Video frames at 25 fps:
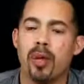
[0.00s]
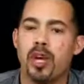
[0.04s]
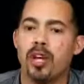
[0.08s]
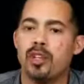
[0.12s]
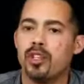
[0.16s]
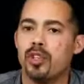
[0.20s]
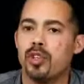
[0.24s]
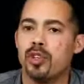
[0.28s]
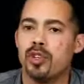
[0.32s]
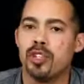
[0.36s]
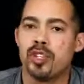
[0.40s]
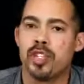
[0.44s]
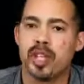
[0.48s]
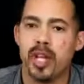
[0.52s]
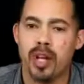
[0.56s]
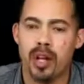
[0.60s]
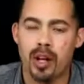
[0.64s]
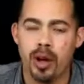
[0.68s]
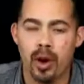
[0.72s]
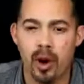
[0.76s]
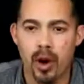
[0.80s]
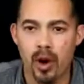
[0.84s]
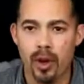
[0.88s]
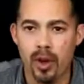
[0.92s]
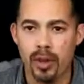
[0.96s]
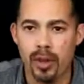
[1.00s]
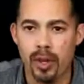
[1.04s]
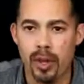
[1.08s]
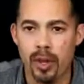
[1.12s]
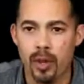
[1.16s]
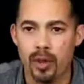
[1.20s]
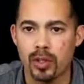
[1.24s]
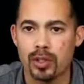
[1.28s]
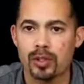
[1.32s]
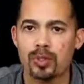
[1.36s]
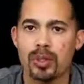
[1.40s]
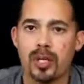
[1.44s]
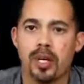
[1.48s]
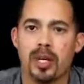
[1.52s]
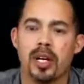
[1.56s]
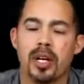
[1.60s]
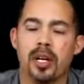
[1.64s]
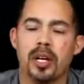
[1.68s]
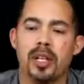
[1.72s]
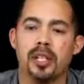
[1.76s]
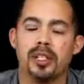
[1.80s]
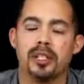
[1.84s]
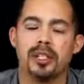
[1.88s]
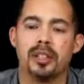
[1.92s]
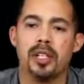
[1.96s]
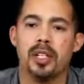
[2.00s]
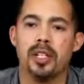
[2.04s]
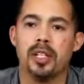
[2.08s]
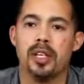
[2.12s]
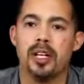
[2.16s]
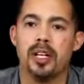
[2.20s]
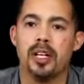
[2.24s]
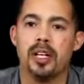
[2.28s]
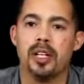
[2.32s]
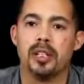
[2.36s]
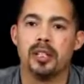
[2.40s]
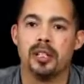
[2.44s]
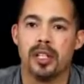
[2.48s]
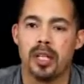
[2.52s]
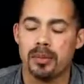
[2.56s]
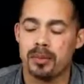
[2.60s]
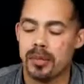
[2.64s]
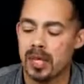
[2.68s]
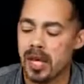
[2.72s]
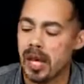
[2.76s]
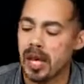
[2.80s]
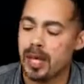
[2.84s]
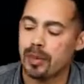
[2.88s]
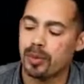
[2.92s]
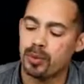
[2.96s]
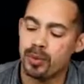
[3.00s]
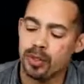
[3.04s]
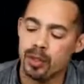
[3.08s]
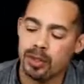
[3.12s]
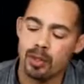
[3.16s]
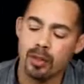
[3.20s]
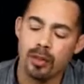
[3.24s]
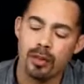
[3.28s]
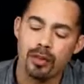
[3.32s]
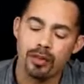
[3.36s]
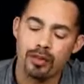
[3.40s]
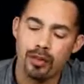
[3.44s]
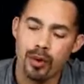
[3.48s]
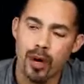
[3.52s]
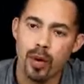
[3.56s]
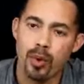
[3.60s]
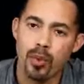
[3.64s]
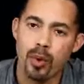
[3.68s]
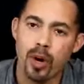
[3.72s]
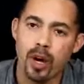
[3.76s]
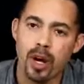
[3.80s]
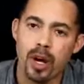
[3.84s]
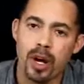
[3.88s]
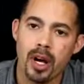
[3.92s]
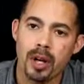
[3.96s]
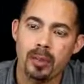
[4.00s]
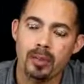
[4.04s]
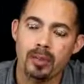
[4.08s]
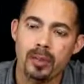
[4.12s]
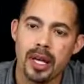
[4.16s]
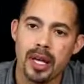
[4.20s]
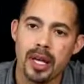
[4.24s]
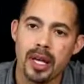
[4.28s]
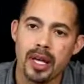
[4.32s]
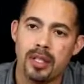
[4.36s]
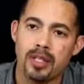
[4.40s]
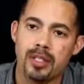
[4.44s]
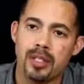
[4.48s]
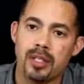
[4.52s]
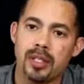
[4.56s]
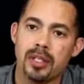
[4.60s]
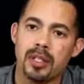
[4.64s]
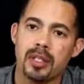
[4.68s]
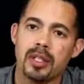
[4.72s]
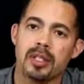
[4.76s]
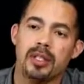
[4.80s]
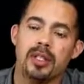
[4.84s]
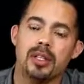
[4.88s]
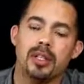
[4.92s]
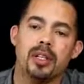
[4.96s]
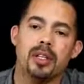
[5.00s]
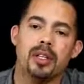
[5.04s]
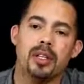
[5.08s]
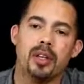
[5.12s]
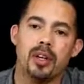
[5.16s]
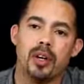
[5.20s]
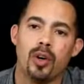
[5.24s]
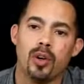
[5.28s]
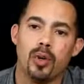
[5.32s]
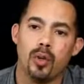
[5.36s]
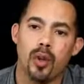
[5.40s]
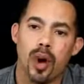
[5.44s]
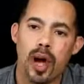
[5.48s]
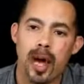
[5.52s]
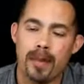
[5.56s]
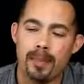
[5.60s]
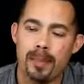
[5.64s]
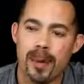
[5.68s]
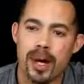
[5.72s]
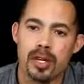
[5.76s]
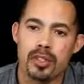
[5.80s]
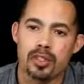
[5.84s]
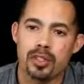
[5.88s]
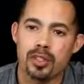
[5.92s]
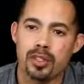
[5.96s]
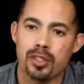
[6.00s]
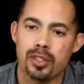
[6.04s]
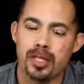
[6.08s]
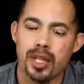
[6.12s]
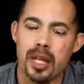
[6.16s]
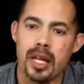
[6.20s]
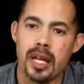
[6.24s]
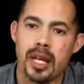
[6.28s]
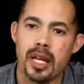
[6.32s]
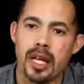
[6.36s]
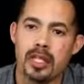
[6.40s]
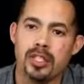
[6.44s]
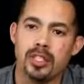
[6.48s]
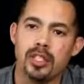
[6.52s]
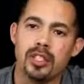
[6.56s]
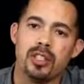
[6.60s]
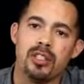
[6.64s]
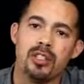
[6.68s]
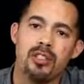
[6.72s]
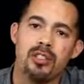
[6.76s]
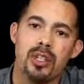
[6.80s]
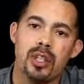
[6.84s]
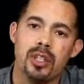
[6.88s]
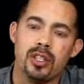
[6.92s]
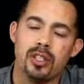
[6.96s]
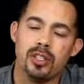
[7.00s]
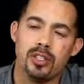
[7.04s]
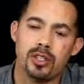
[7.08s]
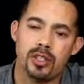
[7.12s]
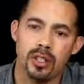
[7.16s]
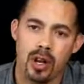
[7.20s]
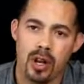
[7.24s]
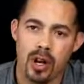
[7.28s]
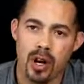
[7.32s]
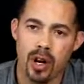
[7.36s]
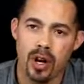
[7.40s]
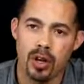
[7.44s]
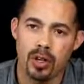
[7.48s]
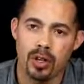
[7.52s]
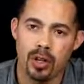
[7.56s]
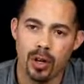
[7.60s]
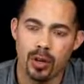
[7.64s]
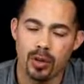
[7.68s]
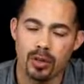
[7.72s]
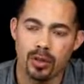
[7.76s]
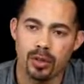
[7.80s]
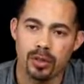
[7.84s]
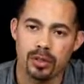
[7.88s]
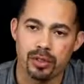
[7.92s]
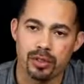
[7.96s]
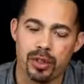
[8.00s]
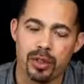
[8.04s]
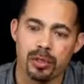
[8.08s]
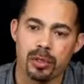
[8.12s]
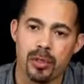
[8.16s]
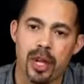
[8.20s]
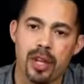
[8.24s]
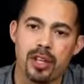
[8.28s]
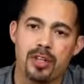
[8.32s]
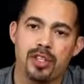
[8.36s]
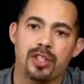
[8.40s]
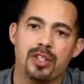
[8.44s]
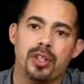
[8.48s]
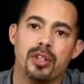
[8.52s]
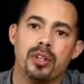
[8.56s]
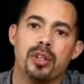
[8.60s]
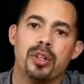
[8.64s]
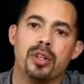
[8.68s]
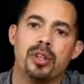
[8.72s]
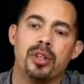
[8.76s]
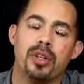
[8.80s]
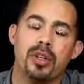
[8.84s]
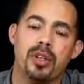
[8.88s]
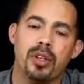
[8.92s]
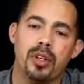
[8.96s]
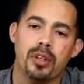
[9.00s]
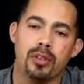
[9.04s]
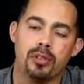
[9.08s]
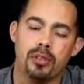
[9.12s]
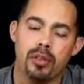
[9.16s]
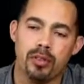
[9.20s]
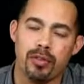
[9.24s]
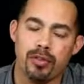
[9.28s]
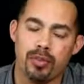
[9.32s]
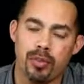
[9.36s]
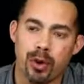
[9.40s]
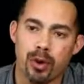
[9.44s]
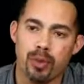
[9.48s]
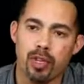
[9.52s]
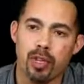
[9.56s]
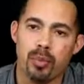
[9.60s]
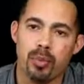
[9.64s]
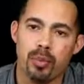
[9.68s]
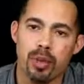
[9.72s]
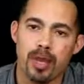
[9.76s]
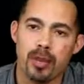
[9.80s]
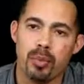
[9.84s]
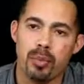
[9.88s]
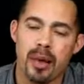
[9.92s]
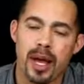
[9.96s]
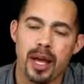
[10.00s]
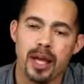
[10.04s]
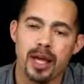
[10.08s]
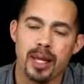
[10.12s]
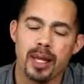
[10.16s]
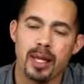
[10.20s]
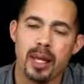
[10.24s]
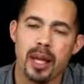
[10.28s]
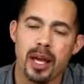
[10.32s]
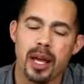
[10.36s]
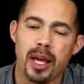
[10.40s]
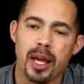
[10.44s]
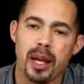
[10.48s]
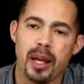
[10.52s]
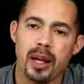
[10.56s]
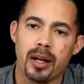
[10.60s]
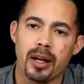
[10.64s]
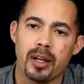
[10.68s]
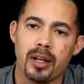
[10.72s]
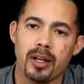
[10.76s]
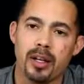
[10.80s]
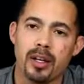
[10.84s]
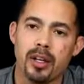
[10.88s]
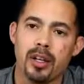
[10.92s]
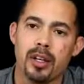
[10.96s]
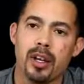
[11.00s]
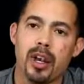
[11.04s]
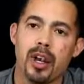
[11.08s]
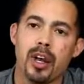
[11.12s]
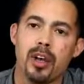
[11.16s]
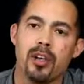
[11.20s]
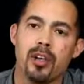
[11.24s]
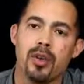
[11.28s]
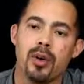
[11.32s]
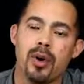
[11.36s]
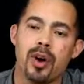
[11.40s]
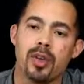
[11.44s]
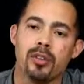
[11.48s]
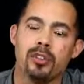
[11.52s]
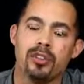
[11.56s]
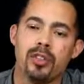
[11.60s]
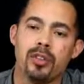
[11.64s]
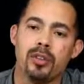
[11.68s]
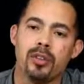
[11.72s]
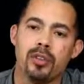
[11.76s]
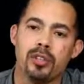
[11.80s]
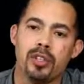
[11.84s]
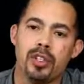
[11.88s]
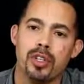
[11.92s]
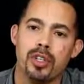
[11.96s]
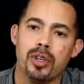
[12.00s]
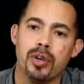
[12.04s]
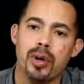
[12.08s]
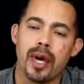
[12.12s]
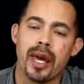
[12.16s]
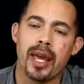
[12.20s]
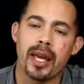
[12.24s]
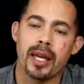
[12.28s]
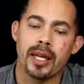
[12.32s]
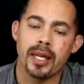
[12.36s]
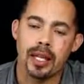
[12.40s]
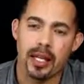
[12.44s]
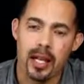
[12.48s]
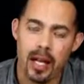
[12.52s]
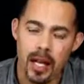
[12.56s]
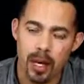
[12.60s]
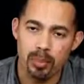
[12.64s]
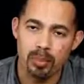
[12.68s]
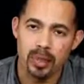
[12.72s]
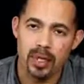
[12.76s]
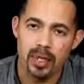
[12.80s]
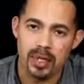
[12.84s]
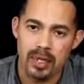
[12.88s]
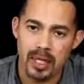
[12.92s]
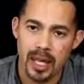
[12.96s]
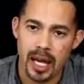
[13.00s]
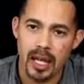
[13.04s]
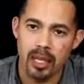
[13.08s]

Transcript: Make sure you check all those, because sometimes when you do a firmware update, it'll wipe out your settings and you need to start all over. So make sure before you put it back in the air, you also do a compass